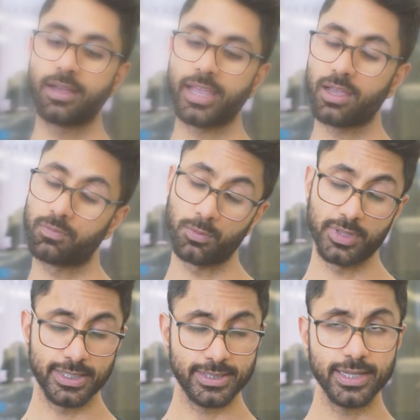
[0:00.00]
I have
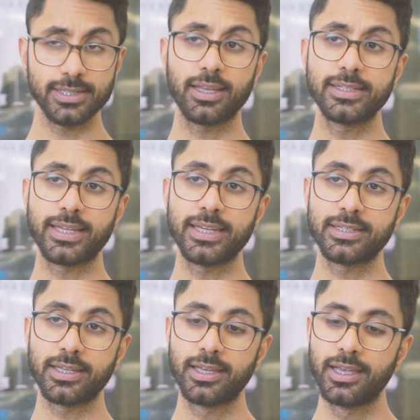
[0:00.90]
all this satellite
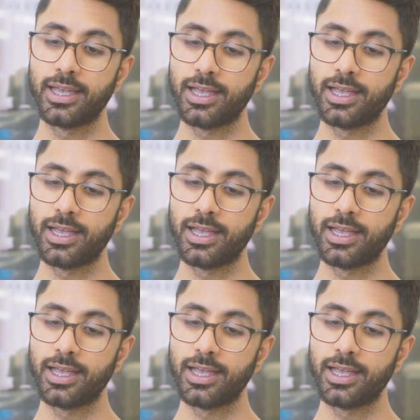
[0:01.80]
data,